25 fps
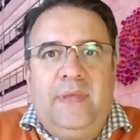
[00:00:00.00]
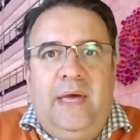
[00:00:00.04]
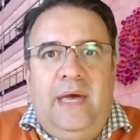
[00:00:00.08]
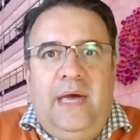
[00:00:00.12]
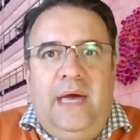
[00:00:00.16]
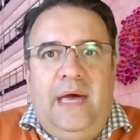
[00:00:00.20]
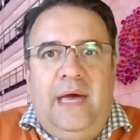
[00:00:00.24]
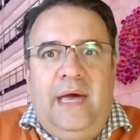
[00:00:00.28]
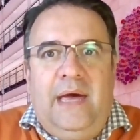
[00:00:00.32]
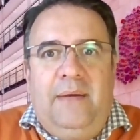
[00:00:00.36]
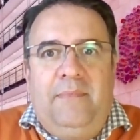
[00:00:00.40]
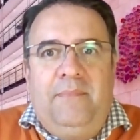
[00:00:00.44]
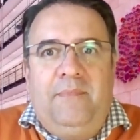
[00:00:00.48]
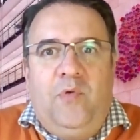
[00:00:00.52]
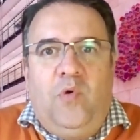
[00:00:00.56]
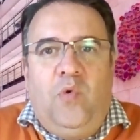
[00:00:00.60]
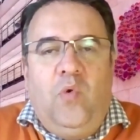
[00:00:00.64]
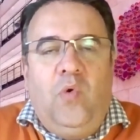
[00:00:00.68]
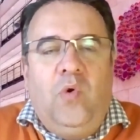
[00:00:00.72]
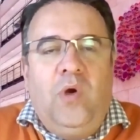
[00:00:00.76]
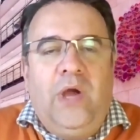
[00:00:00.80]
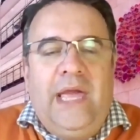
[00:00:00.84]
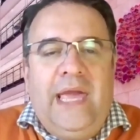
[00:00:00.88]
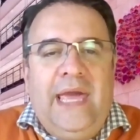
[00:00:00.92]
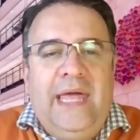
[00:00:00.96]
um,
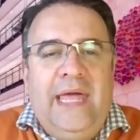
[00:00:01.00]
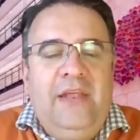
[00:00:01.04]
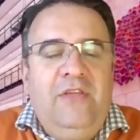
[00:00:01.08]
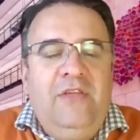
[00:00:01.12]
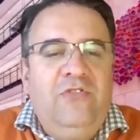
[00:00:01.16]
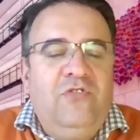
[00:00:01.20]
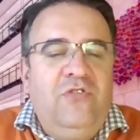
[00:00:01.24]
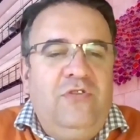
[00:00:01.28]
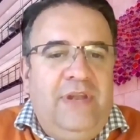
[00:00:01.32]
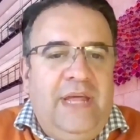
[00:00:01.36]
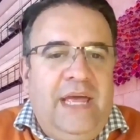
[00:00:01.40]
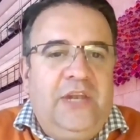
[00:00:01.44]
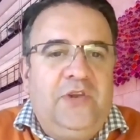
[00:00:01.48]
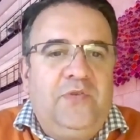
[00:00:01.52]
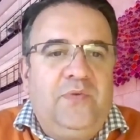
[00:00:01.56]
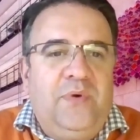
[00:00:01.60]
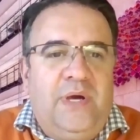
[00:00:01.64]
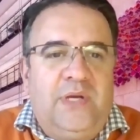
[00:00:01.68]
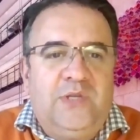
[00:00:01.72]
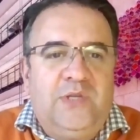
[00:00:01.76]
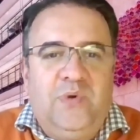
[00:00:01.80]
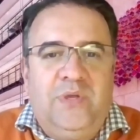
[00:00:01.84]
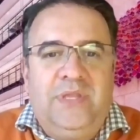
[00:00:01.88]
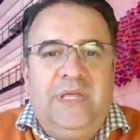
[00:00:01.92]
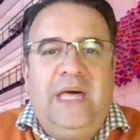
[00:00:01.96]
or, or, get into
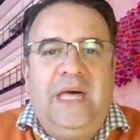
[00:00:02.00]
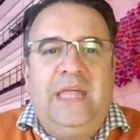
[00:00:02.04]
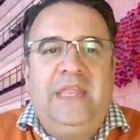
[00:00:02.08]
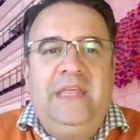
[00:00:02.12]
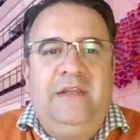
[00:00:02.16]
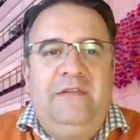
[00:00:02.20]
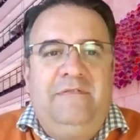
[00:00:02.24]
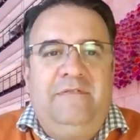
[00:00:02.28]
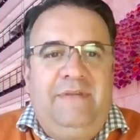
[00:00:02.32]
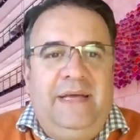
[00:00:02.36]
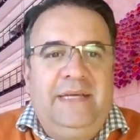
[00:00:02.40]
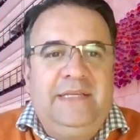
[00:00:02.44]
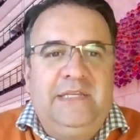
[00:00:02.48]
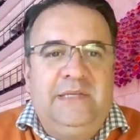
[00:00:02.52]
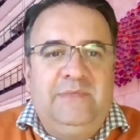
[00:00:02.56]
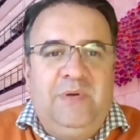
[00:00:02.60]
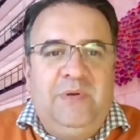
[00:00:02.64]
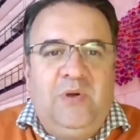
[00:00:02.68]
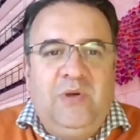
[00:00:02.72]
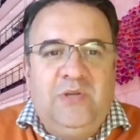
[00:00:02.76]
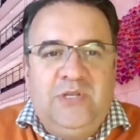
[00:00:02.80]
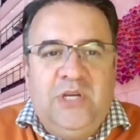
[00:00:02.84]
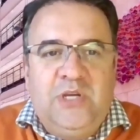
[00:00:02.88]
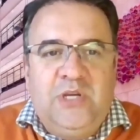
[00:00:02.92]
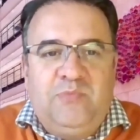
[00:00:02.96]
networks with other investors
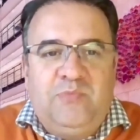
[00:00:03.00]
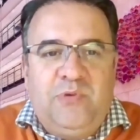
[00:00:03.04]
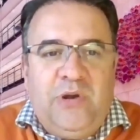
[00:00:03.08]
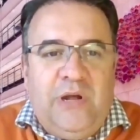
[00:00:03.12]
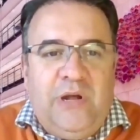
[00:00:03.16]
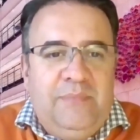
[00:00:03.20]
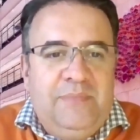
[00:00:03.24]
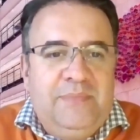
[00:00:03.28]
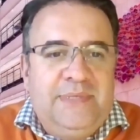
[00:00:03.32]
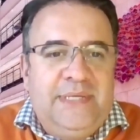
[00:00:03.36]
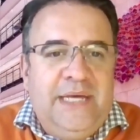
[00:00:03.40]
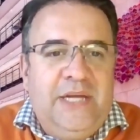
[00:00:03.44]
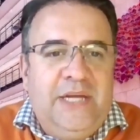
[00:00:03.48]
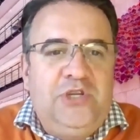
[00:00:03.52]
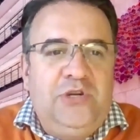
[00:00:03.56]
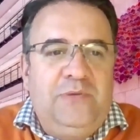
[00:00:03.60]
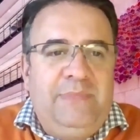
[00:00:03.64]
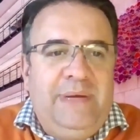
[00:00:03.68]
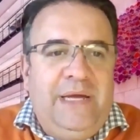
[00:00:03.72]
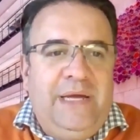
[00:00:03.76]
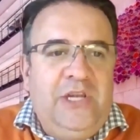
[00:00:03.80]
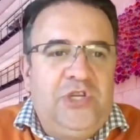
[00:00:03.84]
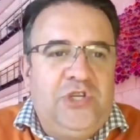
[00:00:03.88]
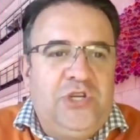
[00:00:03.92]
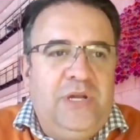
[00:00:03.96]
because those problems that you
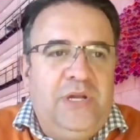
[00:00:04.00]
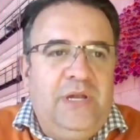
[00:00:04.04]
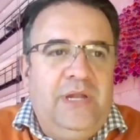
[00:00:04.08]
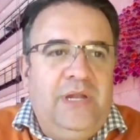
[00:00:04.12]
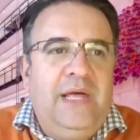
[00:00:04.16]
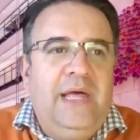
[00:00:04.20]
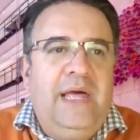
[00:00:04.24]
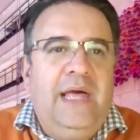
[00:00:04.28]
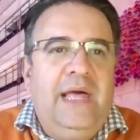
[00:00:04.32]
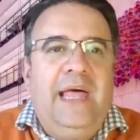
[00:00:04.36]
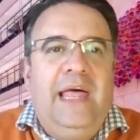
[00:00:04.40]
mentioned,